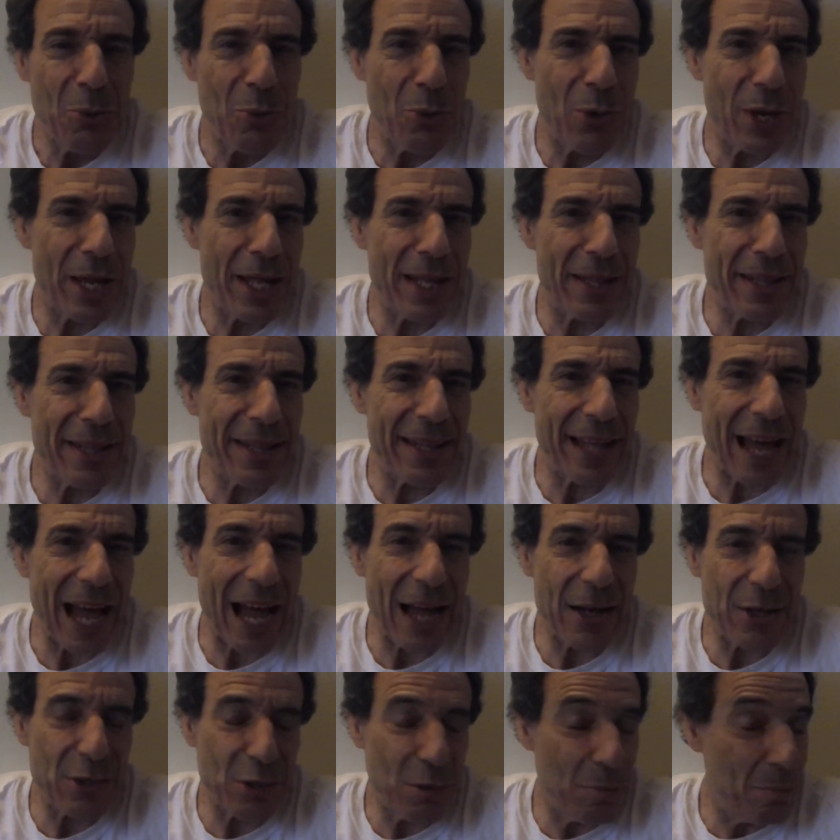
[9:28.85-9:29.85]
when
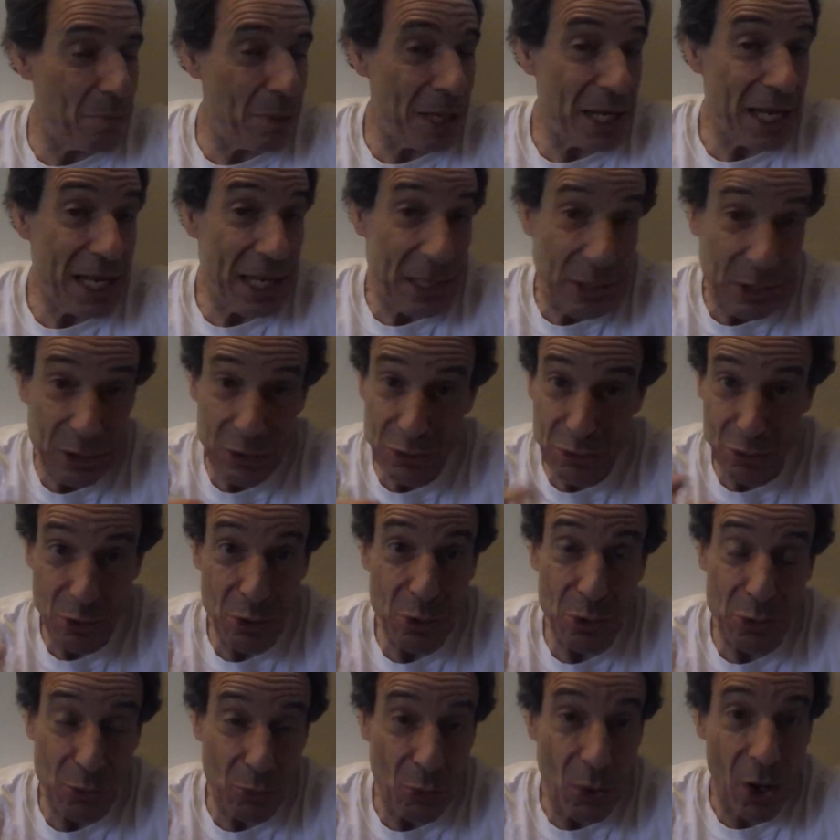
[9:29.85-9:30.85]
to me the
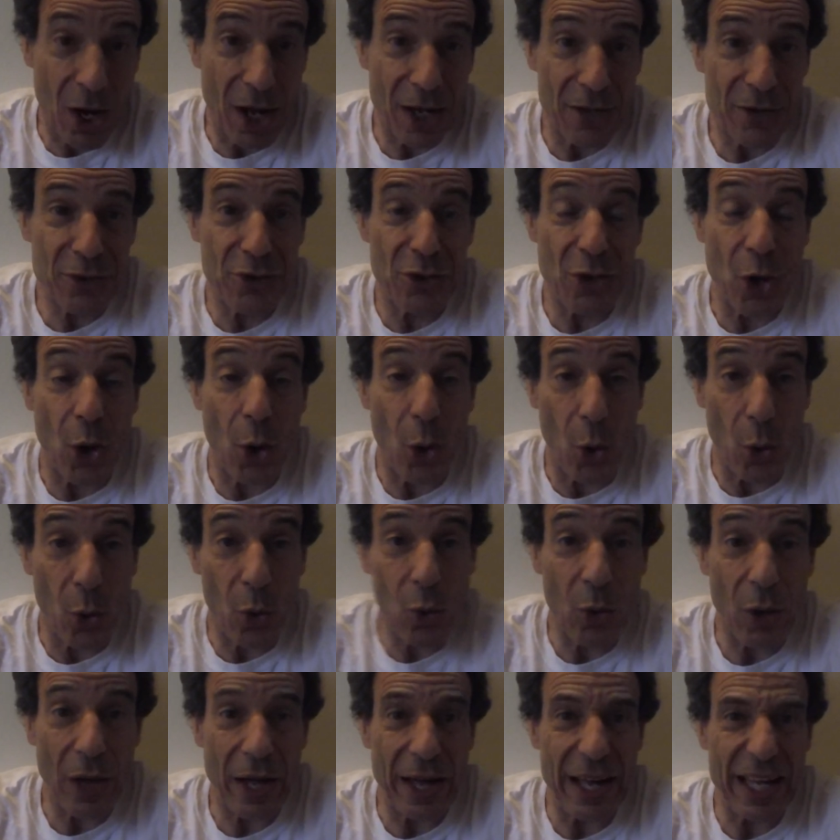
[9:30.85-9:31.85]
truth was the
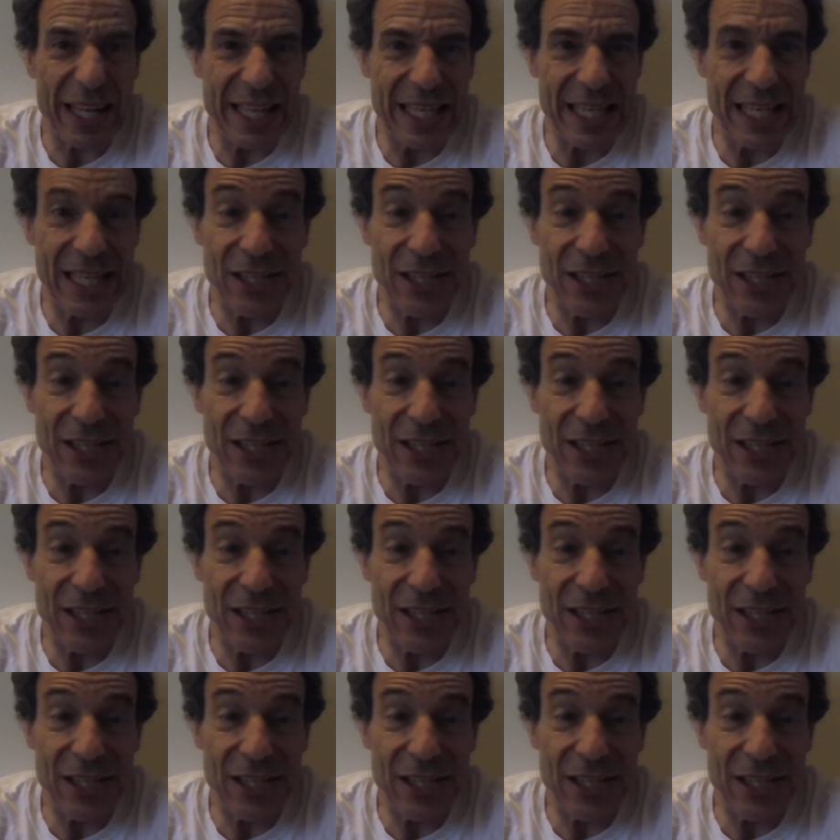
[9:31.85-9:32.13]
whole